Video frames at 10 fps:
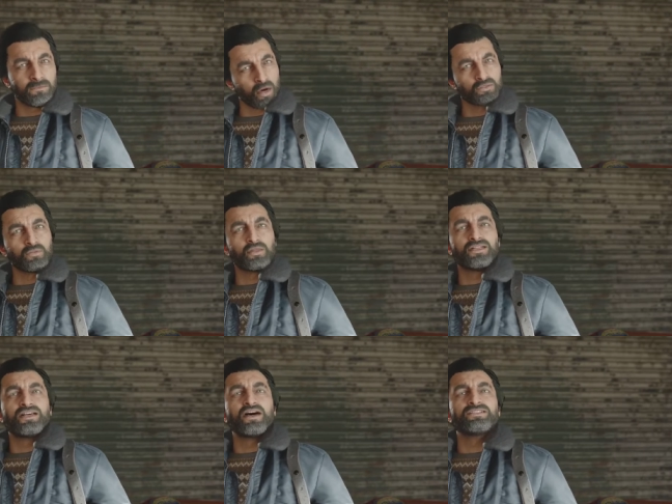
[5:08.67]
Park's one of
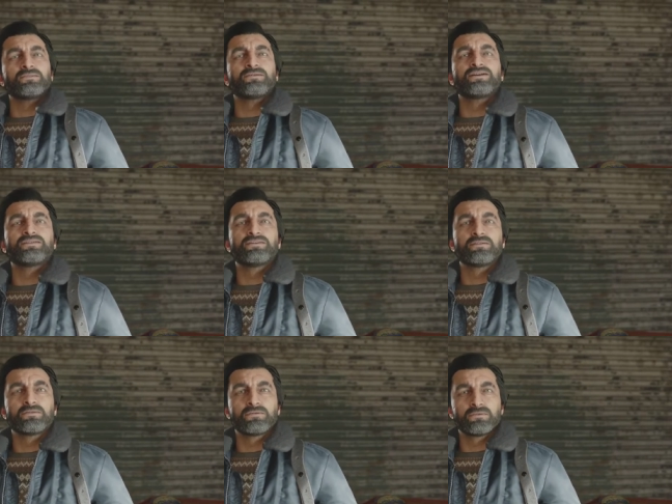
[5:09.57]
the guys to
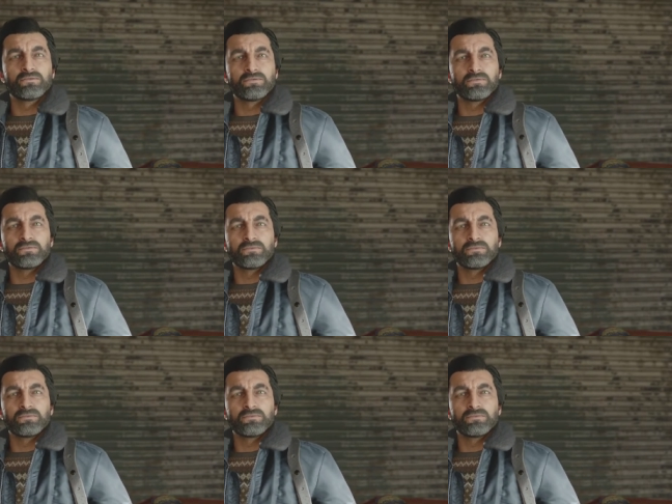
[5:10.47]
me.